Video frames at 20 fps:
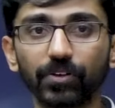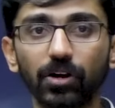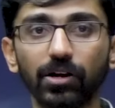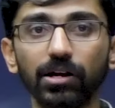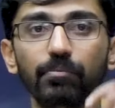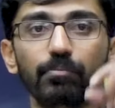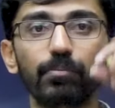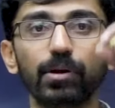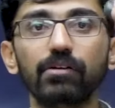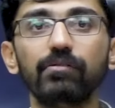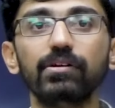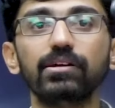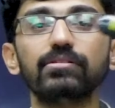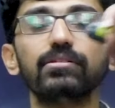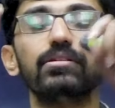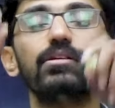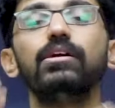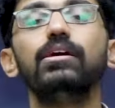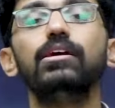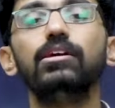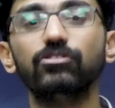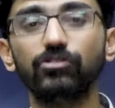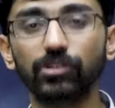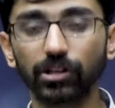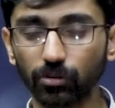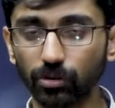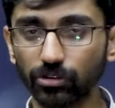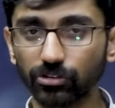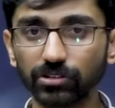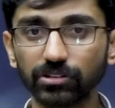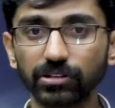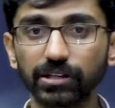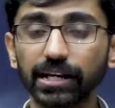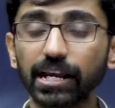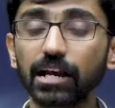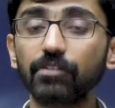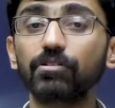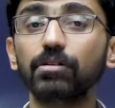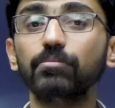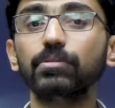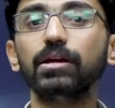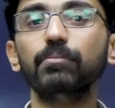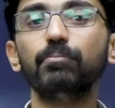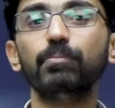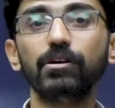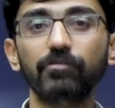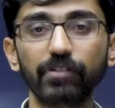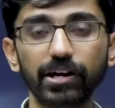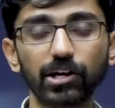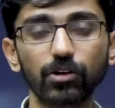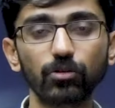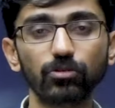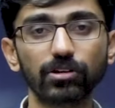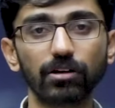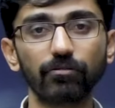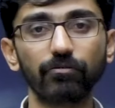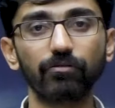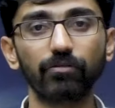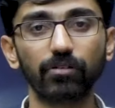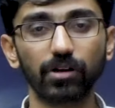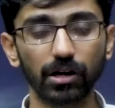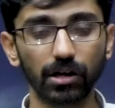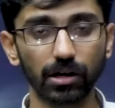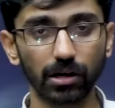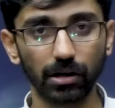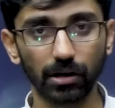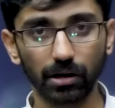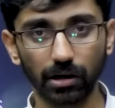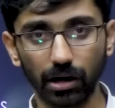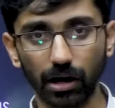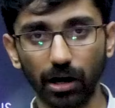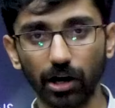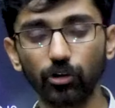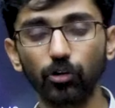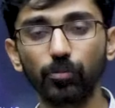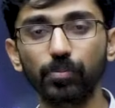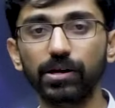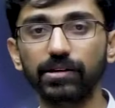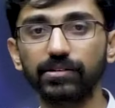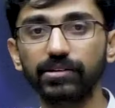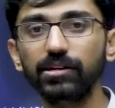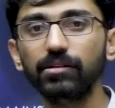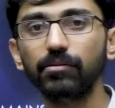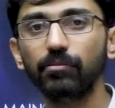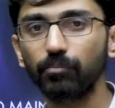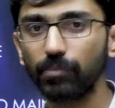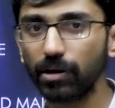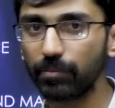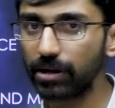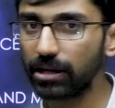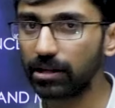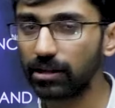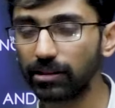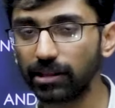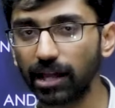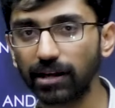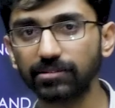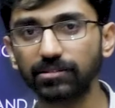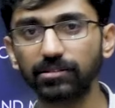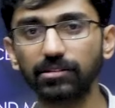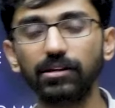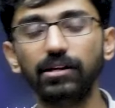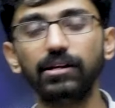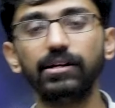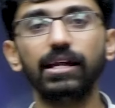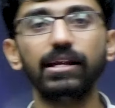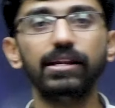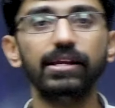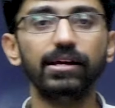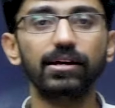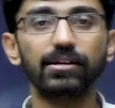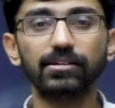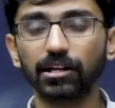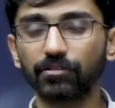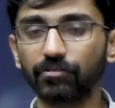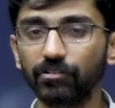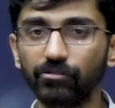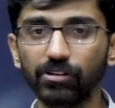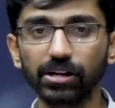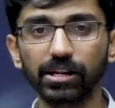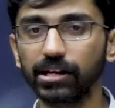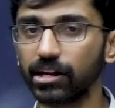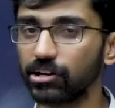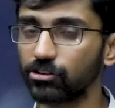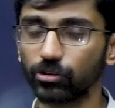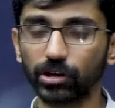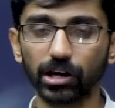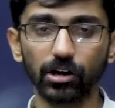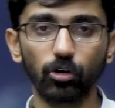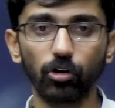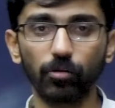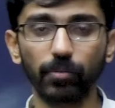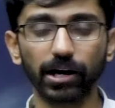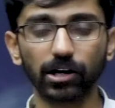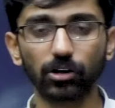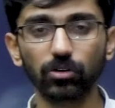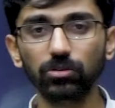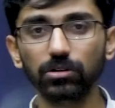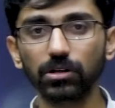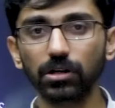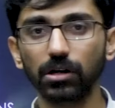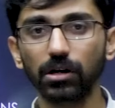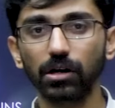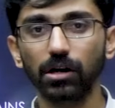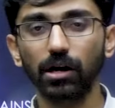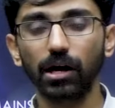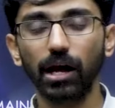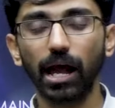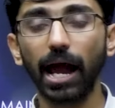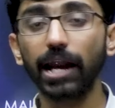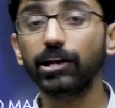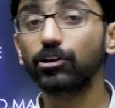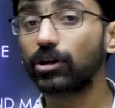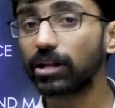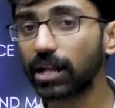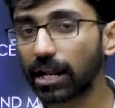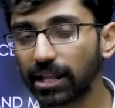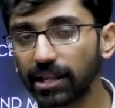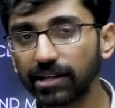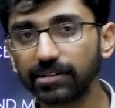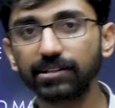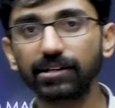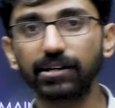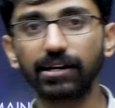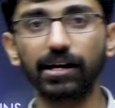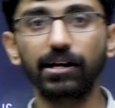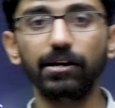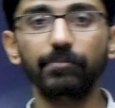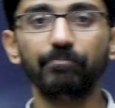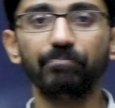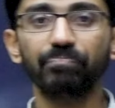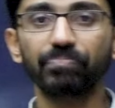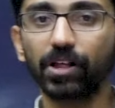Okay, previous history questions taking from the PYQs of UPSC, maybe last 10 years or 15 years you can go back to, and you can analyze the trend.